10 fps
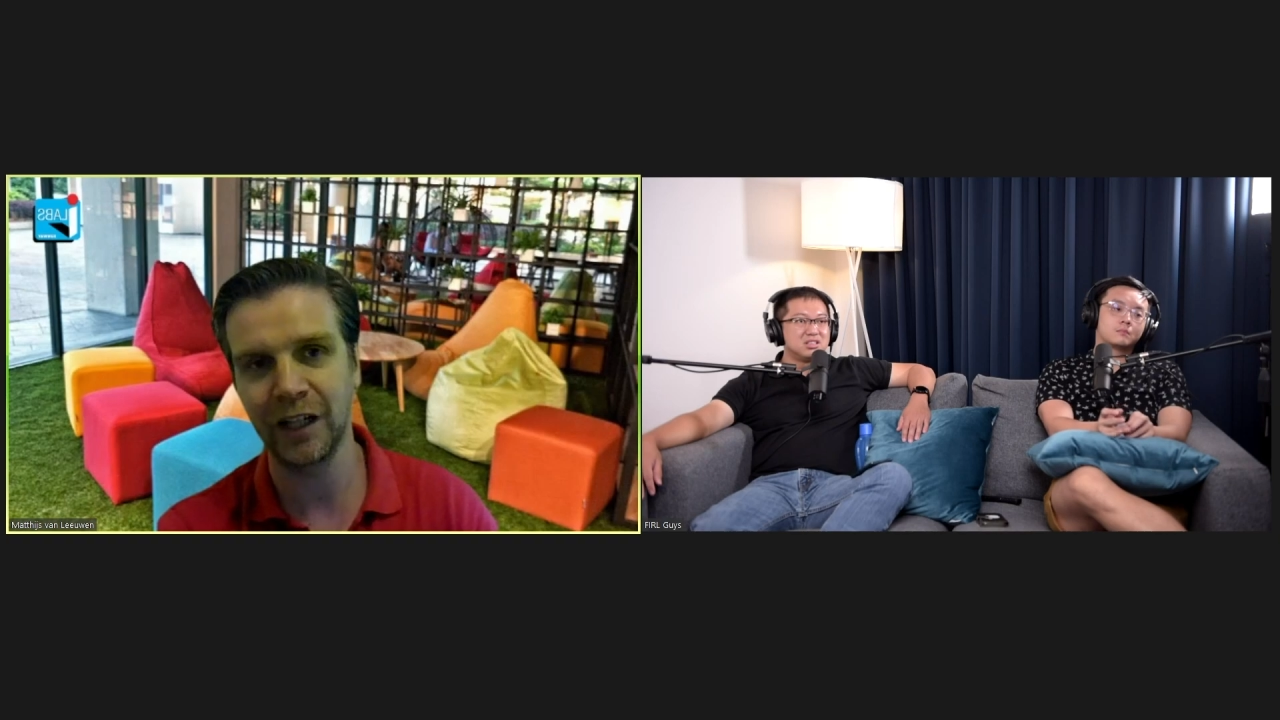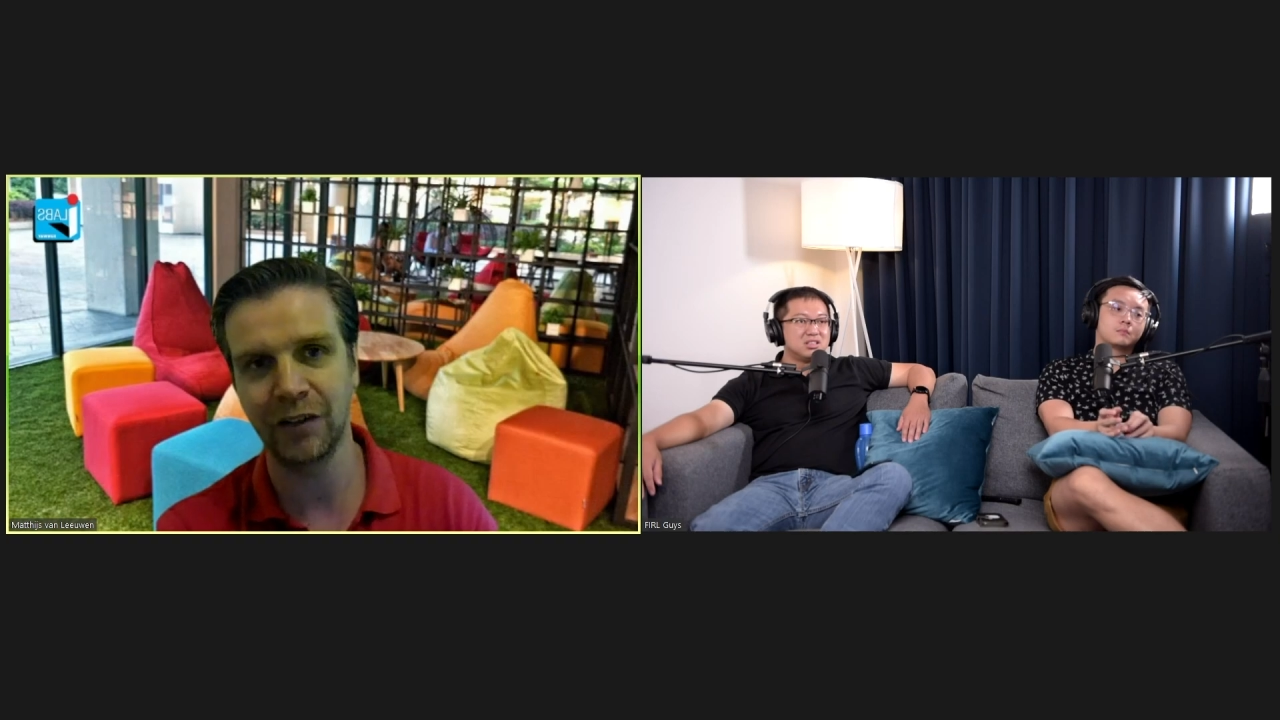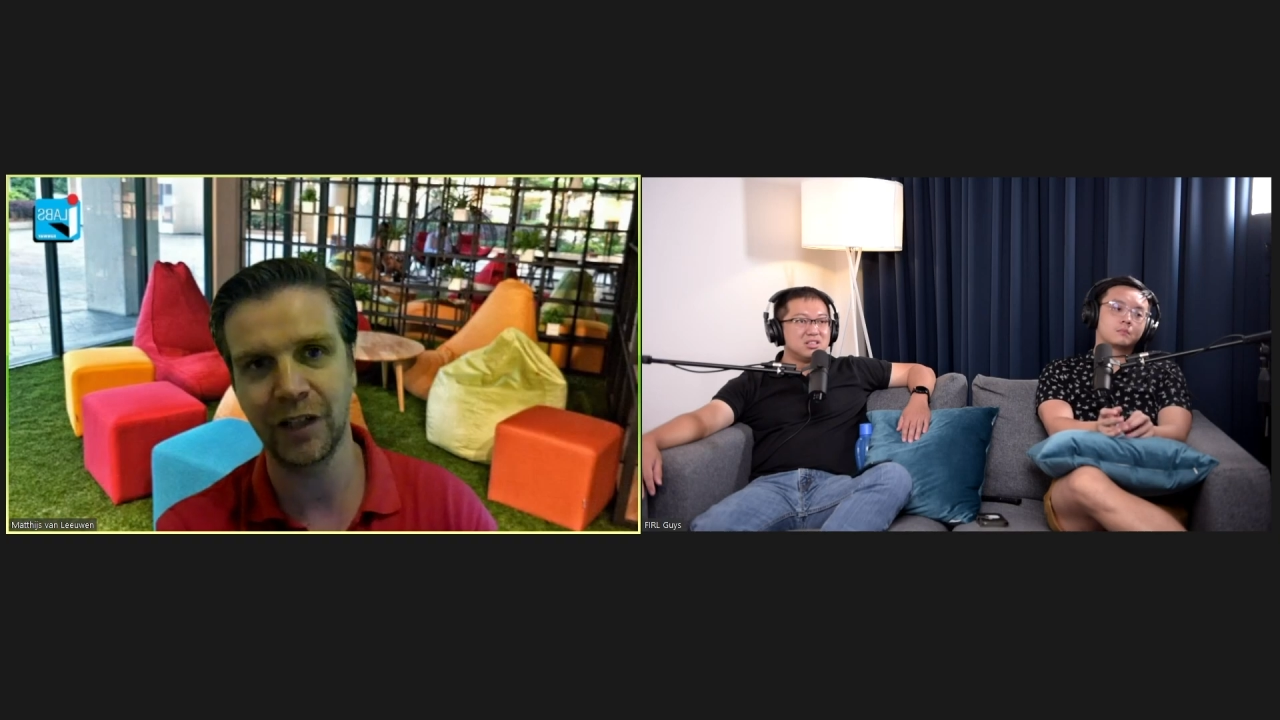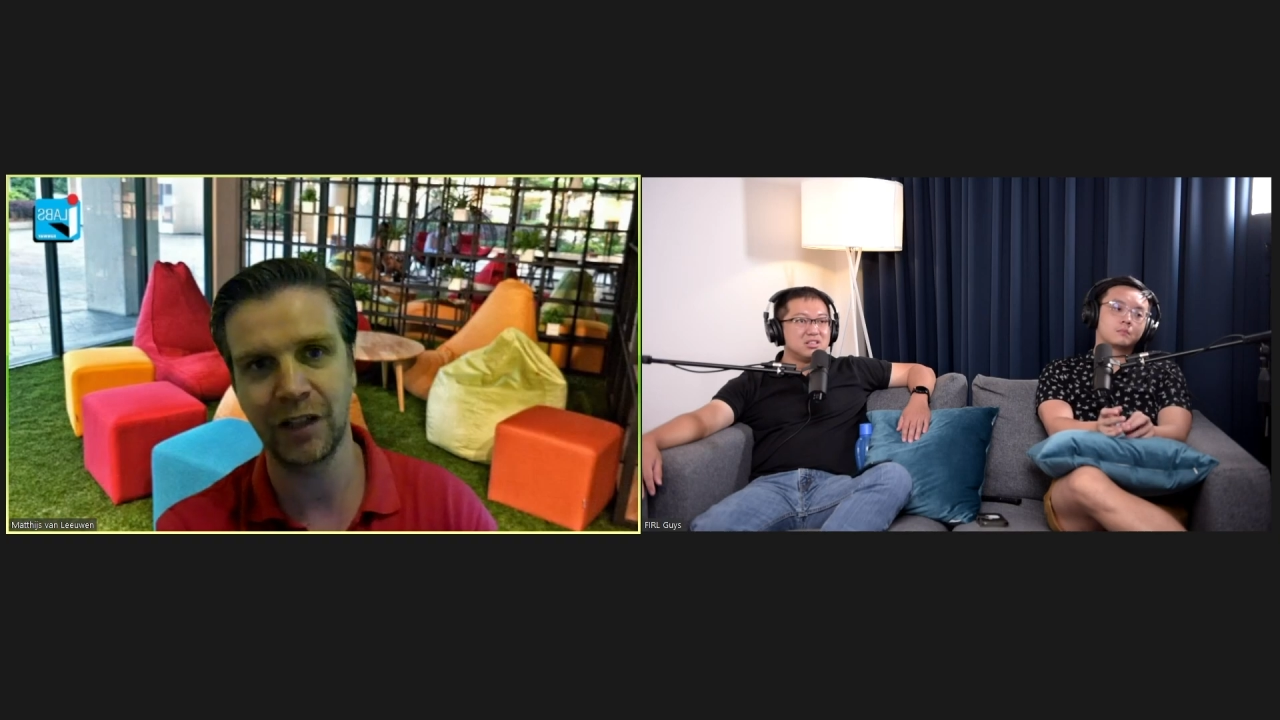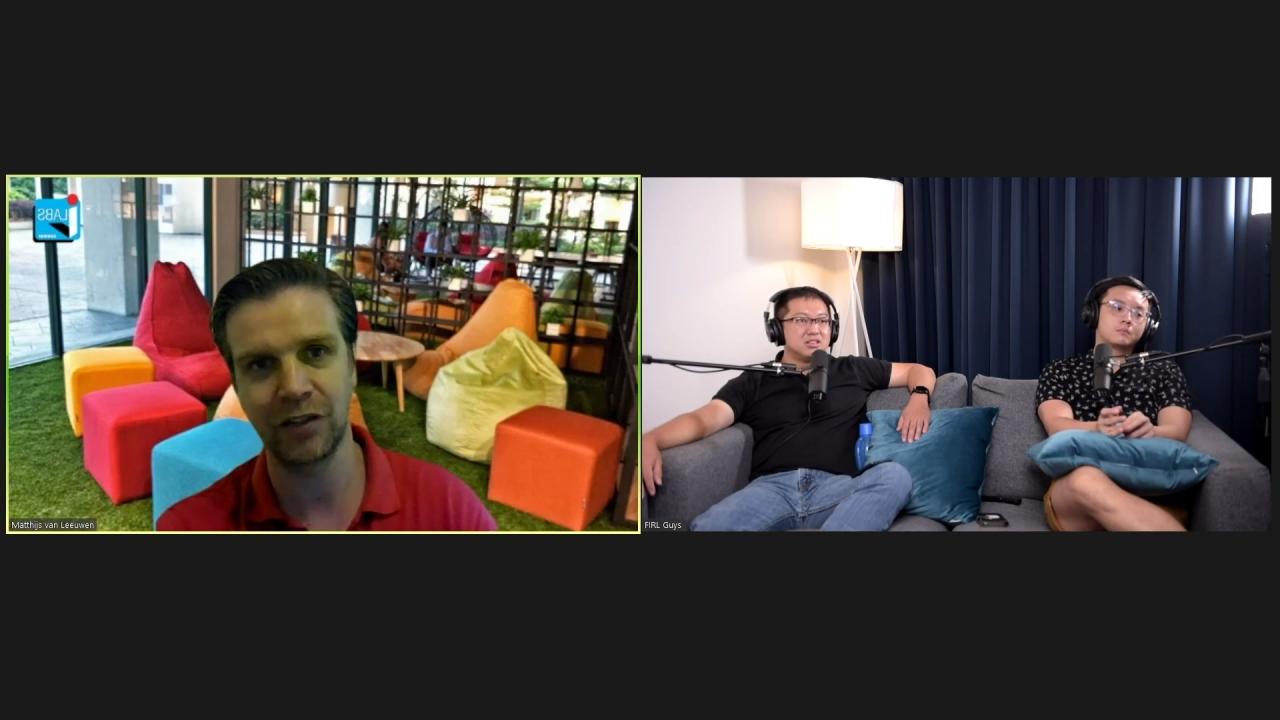
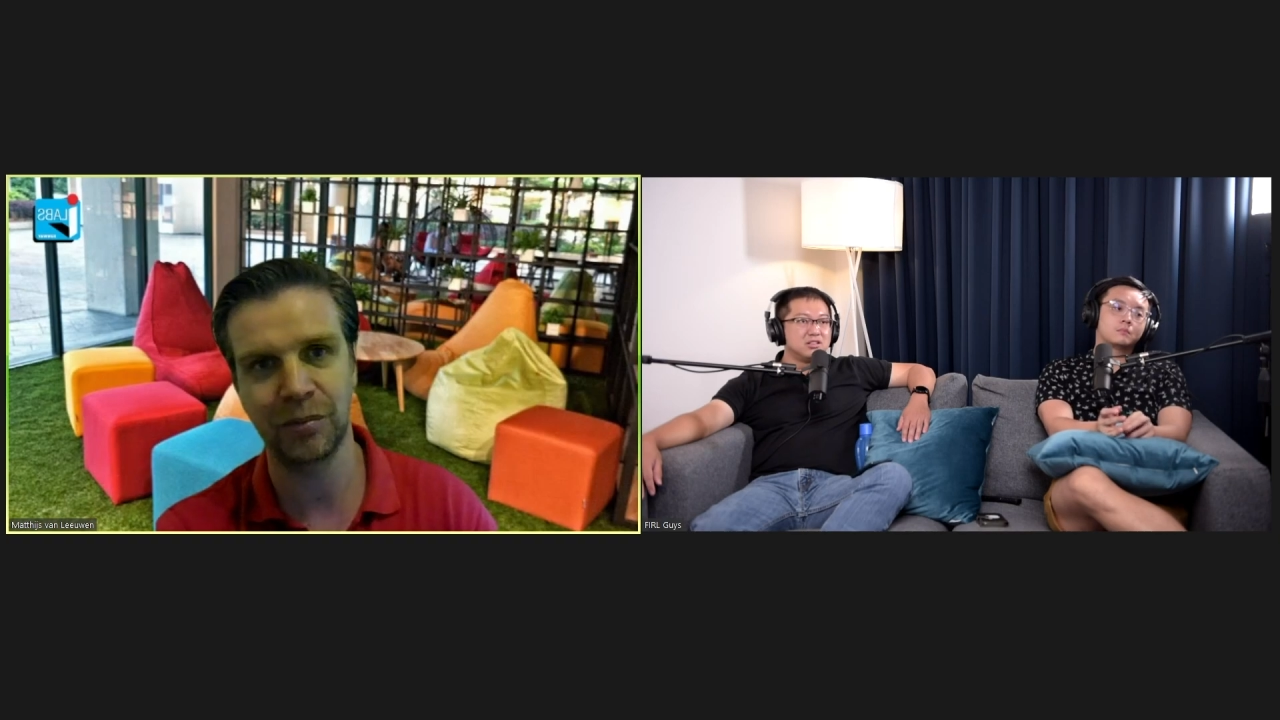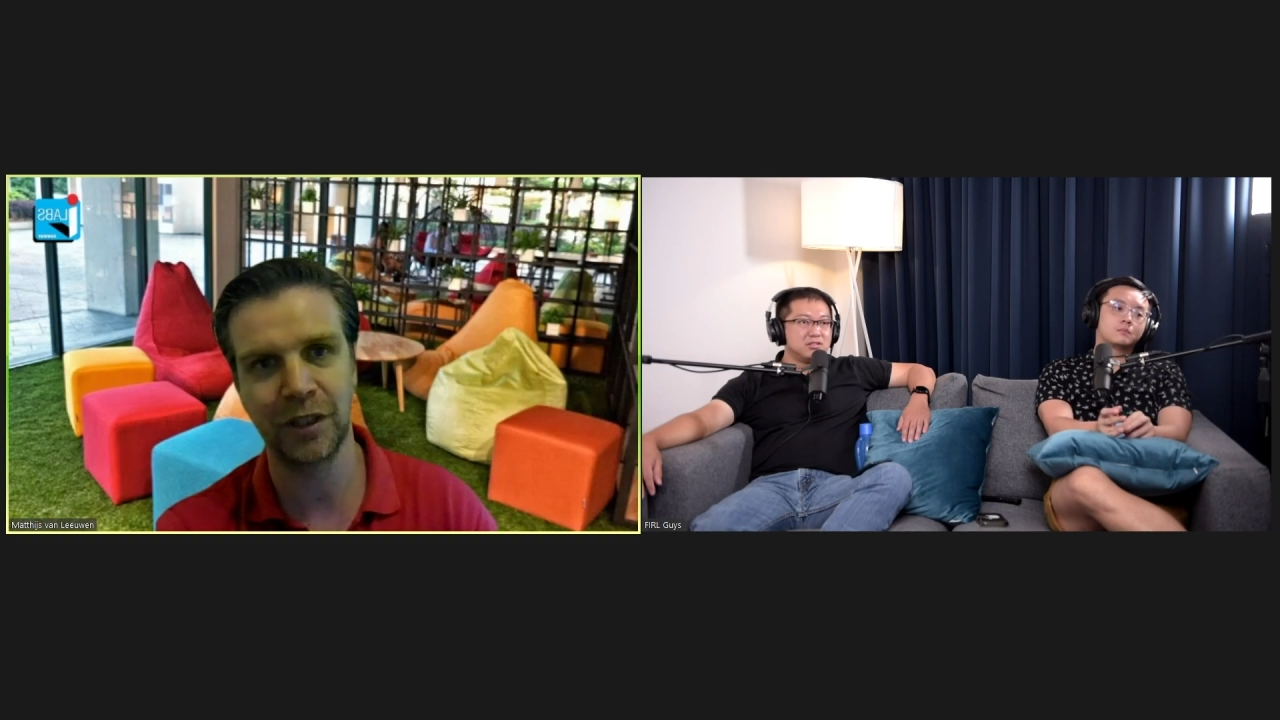education,